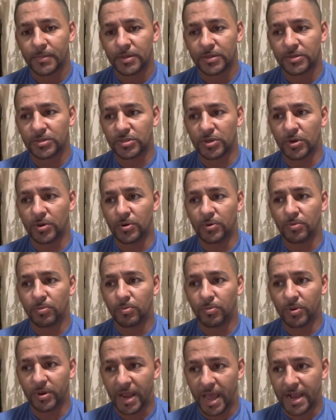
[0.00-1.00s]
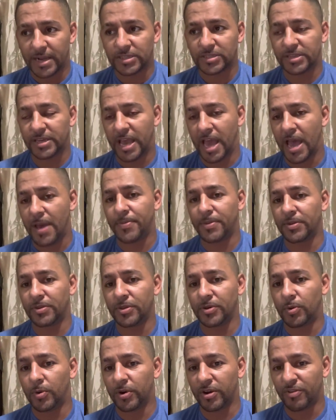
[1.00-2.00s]
So what actually happened in
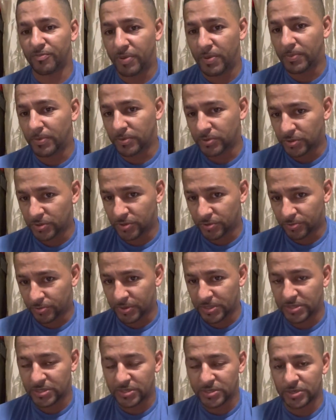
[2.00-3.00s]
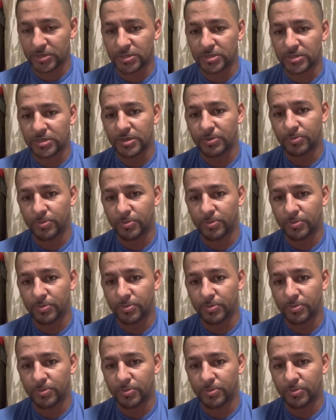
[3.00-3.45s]
the court, if people do the research,